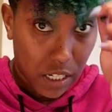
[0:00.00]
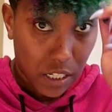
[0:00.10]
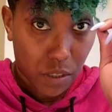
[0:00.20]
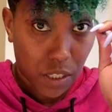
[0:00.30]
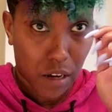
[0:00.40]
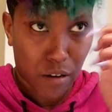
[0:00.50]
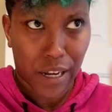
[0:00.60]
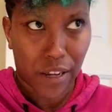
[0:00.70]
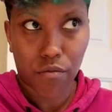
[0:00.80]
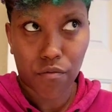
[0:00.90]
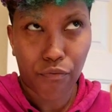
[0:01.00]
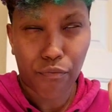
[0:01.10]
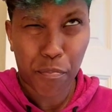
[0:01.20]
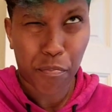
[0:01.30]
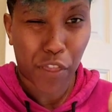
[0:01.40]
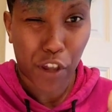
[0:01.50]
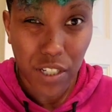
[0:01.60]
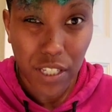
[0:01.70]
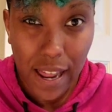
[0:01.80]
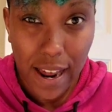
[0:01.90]
twist out like
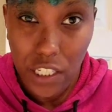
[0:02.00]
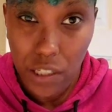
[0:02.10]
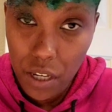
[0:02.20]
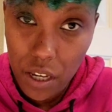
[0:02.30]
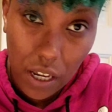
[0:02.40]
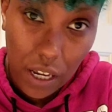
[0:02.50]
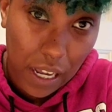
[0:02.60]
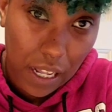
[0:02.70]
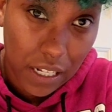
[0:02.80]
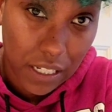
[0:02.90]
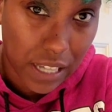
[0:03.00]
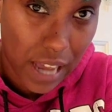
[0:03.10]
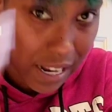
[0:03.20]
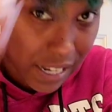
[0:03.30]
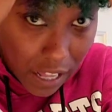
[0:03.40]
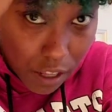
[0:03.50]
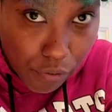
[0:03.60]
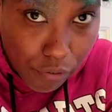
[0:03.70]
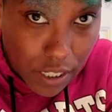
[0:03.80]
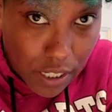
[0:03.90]
Thursday last week, and this kind of got a little
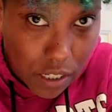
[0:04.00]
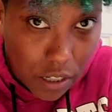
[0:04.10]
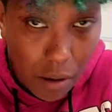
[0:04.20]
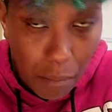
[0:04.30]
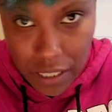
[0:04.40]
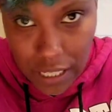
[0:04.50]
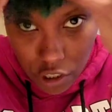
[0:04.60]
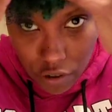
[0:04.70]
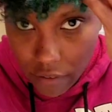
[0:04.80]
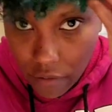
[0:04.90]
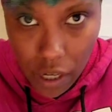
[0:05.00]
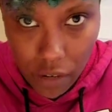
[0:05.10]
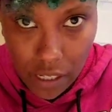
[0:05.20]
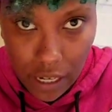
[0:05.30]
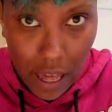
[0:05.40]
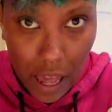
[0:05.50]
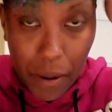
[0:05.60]
frizzy because I traveled and everything like that.